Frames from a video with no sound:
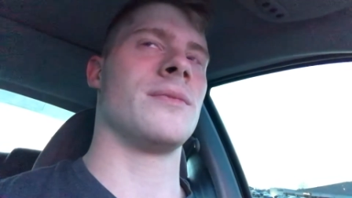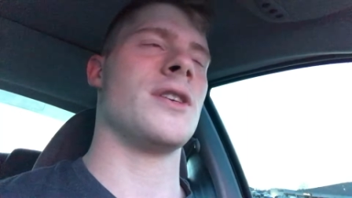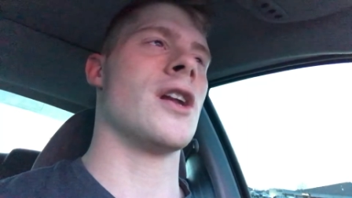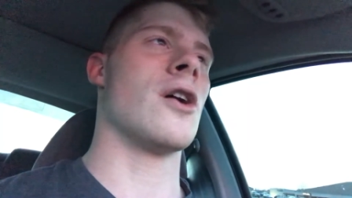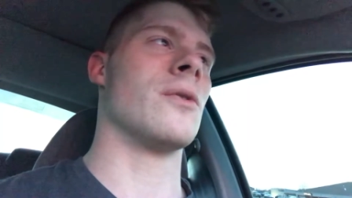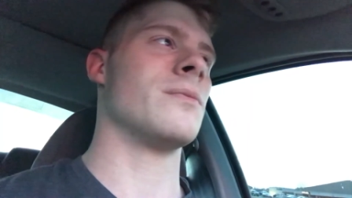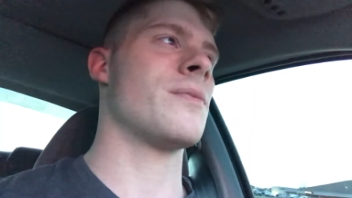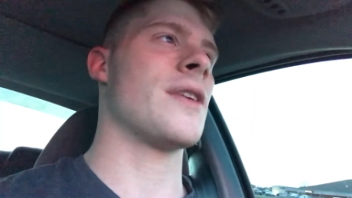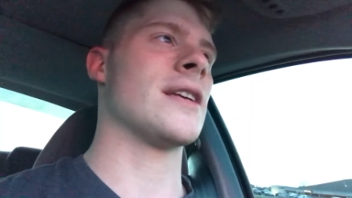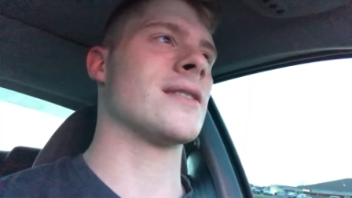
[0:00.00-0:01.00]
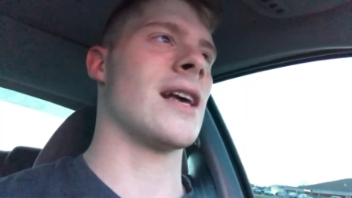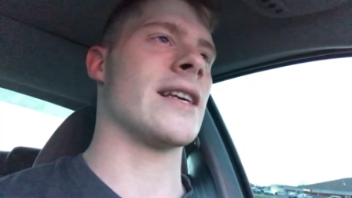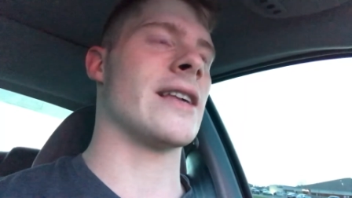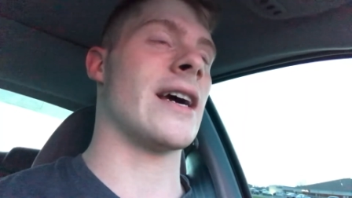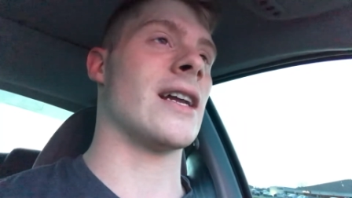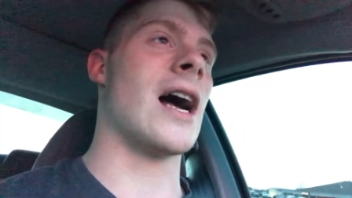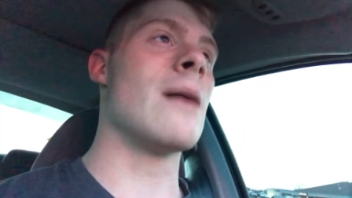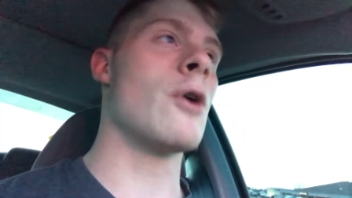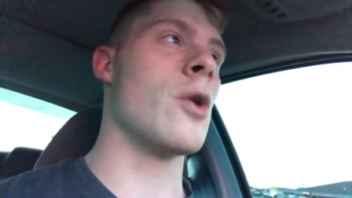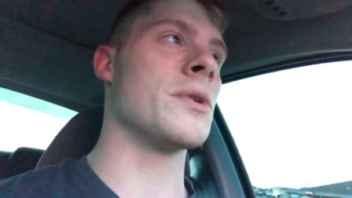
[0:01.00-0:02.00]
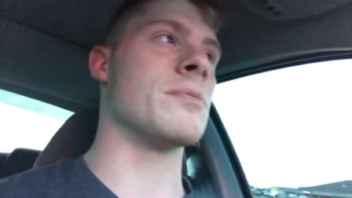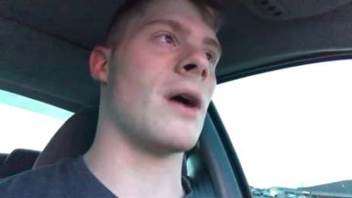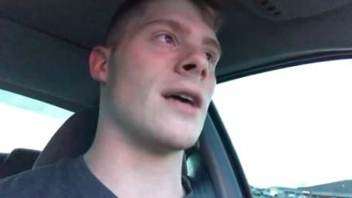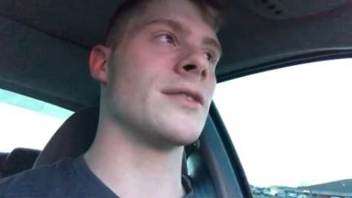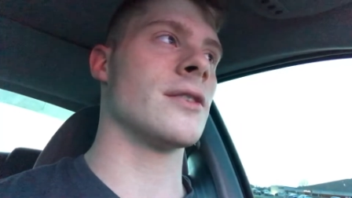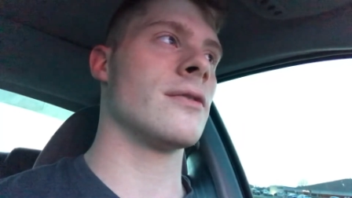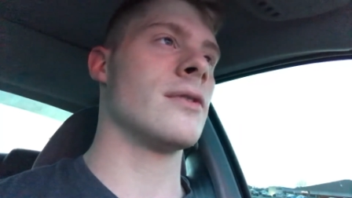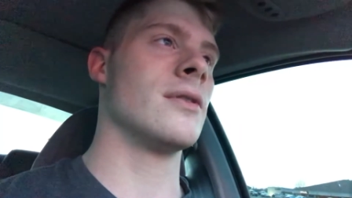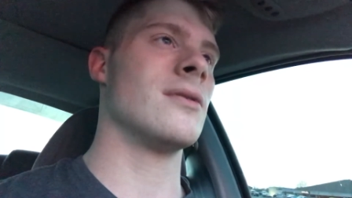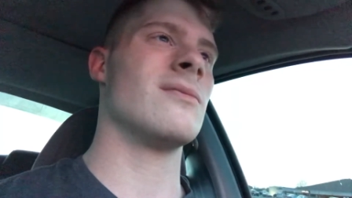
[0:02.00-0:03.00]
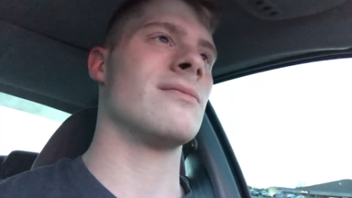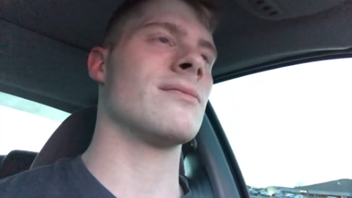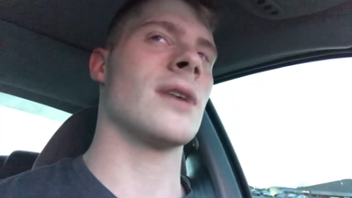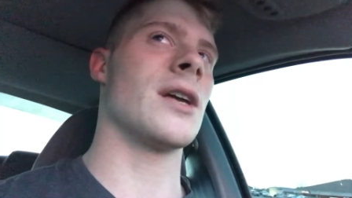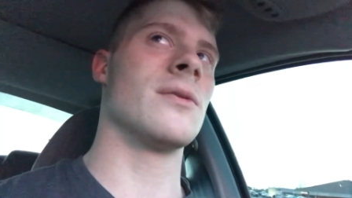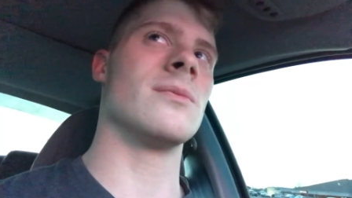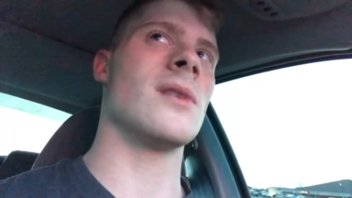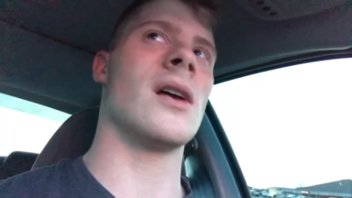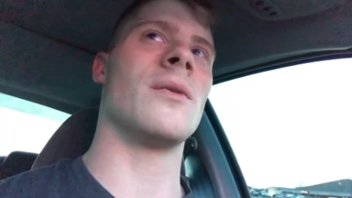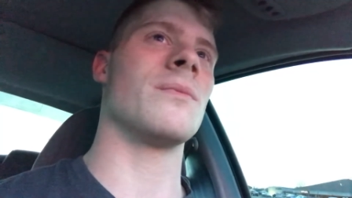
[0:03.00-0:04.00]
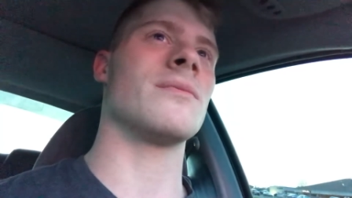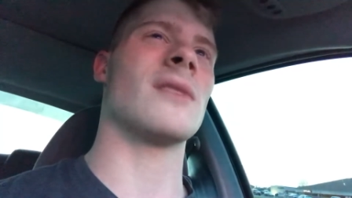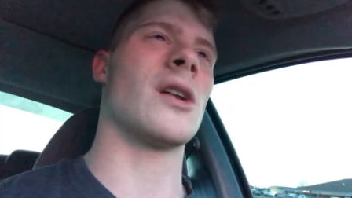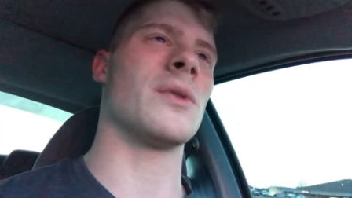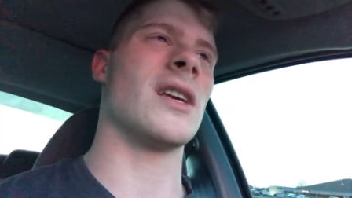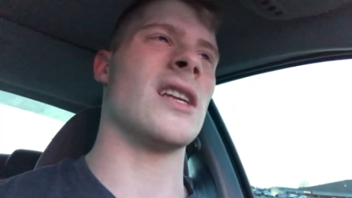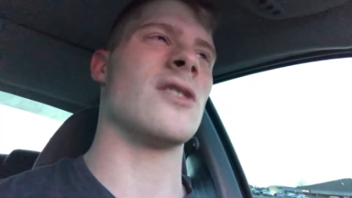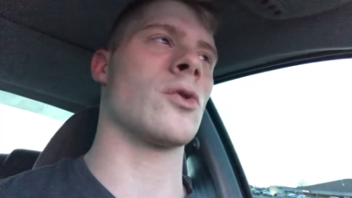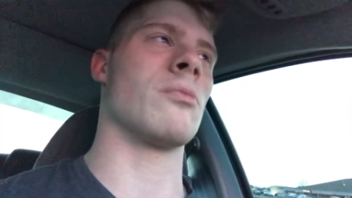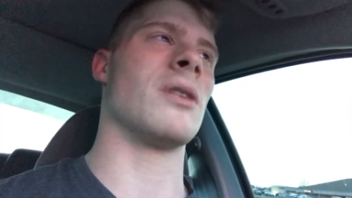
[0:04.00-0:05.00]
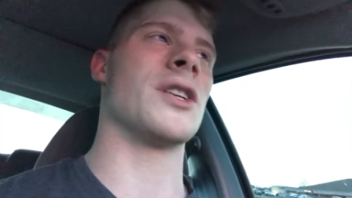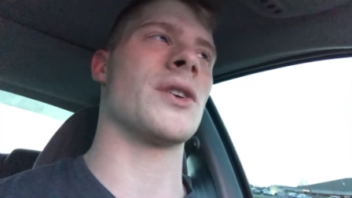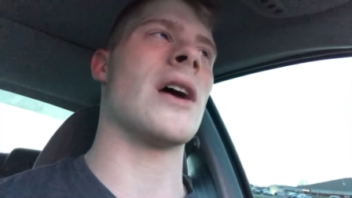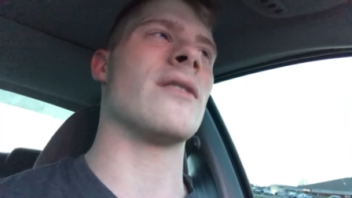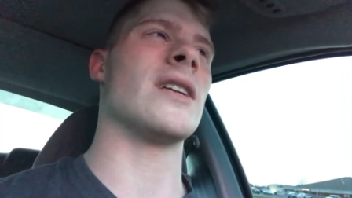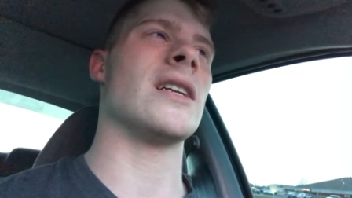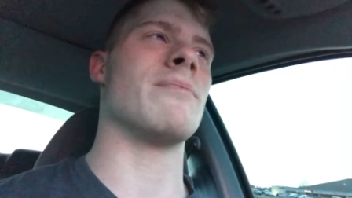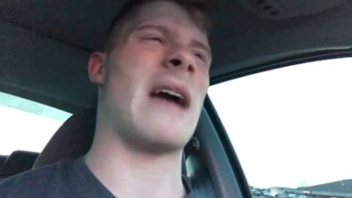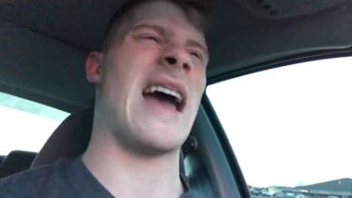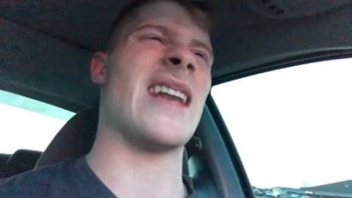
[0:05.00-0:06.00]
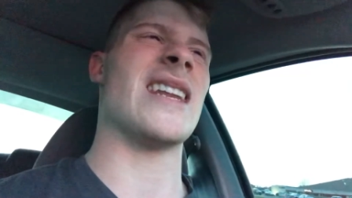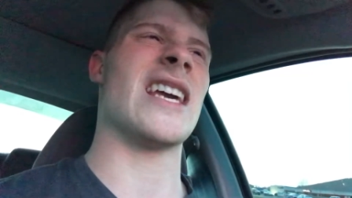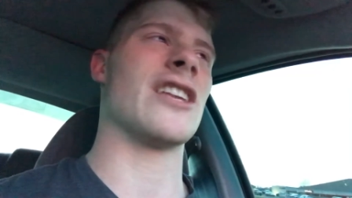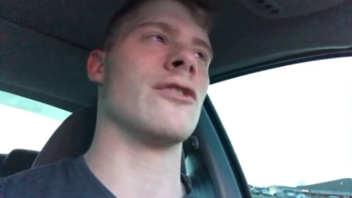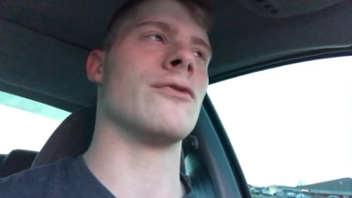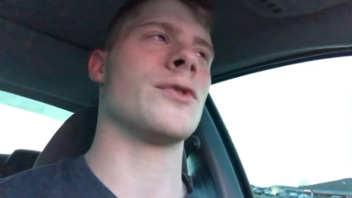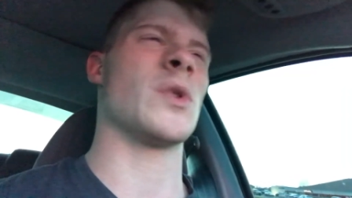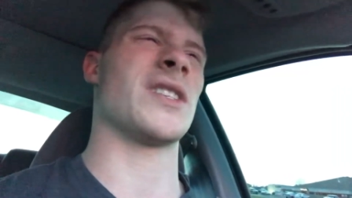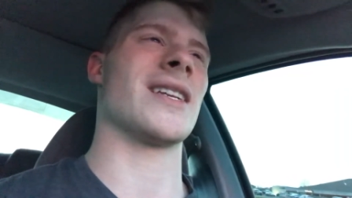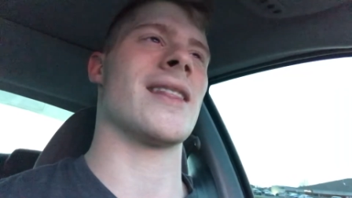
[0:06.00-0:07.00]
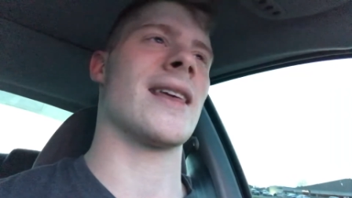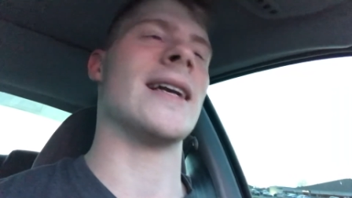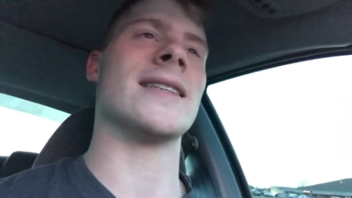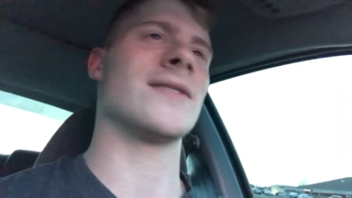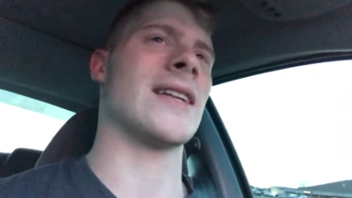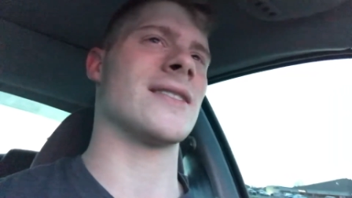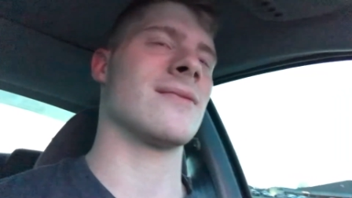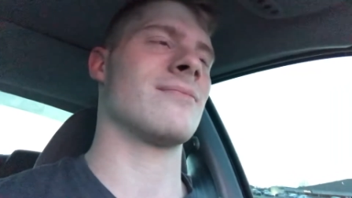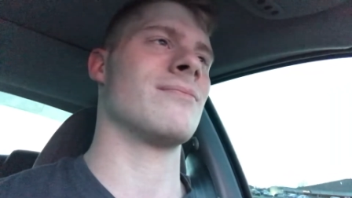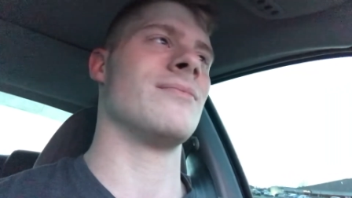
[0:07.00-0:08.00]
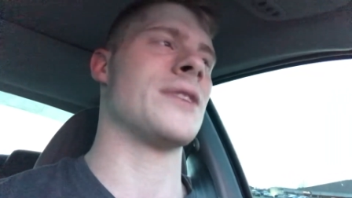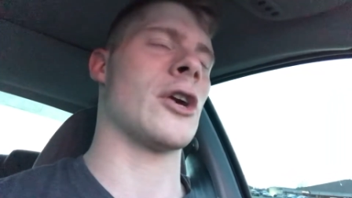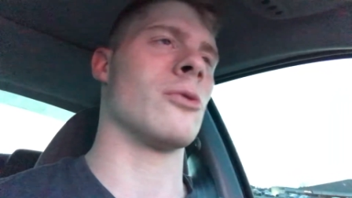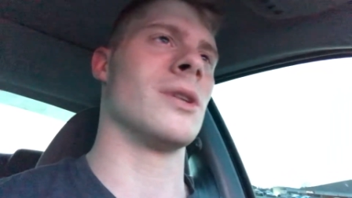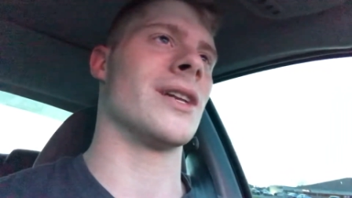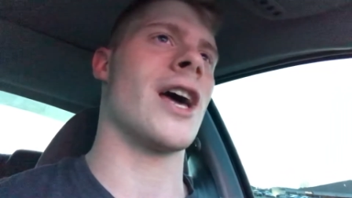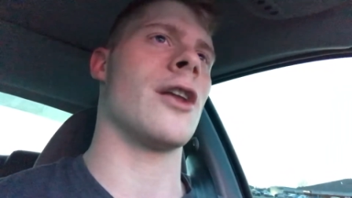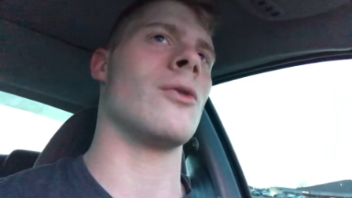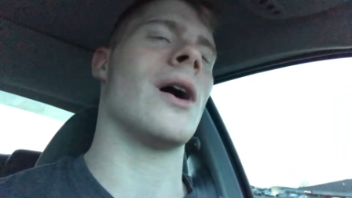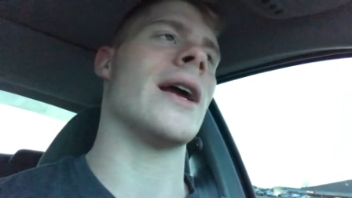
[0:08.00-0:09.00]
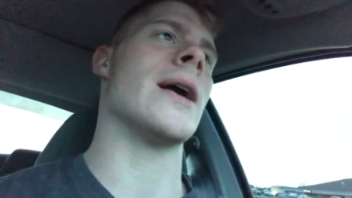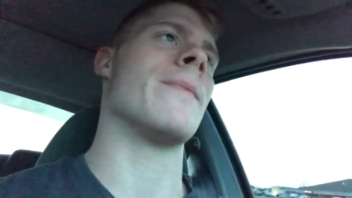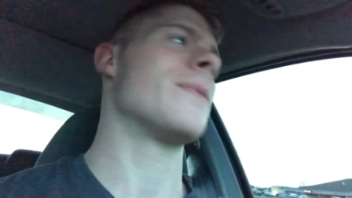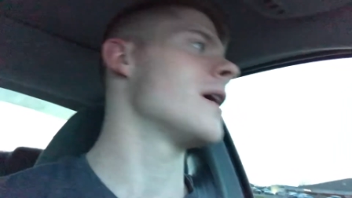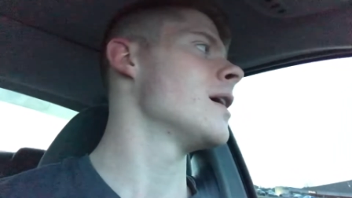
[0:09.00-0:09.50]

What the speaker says: you know, things like that. I'm always positive. I don't get any sort of pleasure out of any bad, negative, twisted things. That's terrible and not who I am.